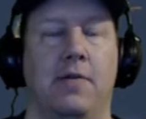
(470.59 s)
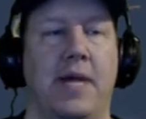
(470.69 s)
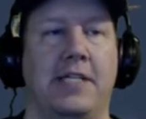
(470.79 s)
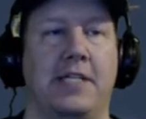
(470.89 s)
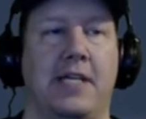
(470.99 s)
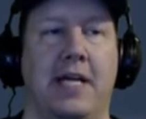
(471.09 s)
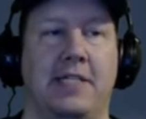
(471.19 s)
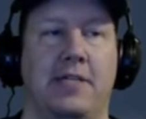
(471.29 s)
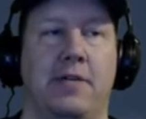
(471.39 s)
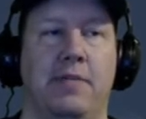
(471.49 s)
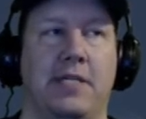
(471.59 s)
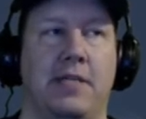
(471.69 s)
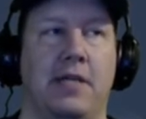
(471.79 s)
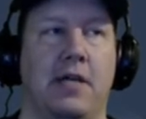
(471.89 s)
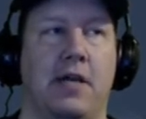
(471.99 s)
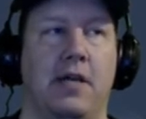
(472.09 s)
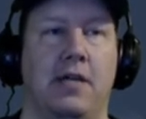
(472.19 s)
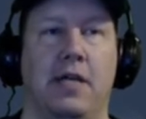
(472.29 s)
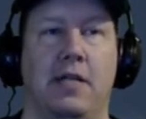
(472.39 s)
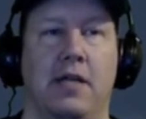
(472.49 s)
magic caster, mystic, and
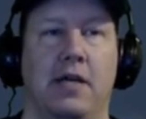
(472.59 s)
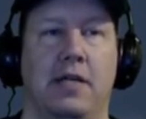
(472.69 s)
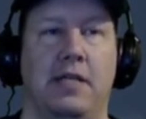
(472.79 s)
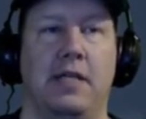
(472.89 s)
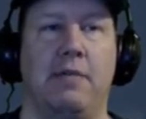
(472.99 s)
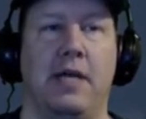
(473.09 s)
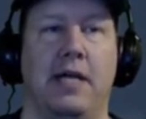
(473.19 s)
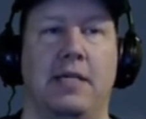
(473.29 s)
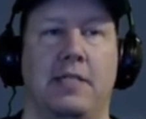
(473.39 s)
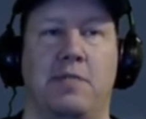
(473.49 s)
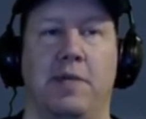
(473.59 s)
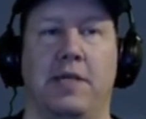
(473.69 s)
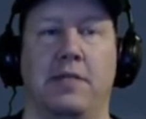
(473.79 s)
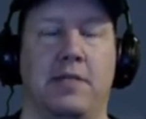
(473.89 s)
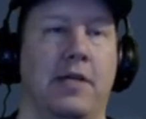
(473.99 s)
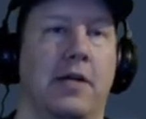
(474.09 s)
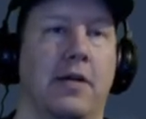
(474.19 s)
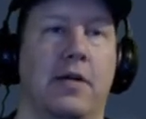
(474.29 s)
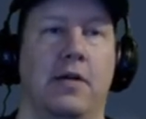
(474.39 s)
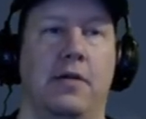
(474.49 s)
then the DPS, spell
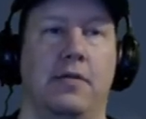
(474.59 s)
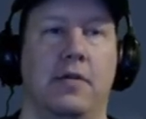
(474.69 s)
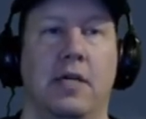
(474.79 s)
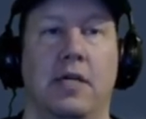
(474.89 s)
slinger, and